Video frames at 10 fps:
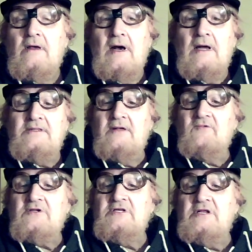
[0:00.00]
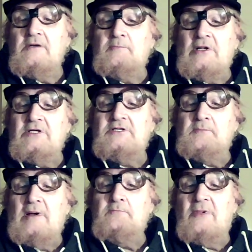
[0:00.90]
I'd never seen a
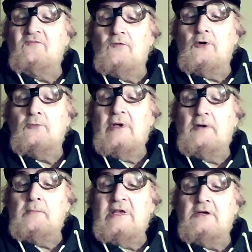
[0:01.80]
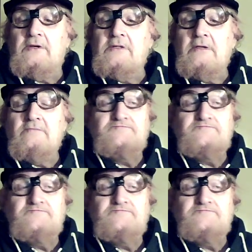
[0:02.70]
policeman before with a beard.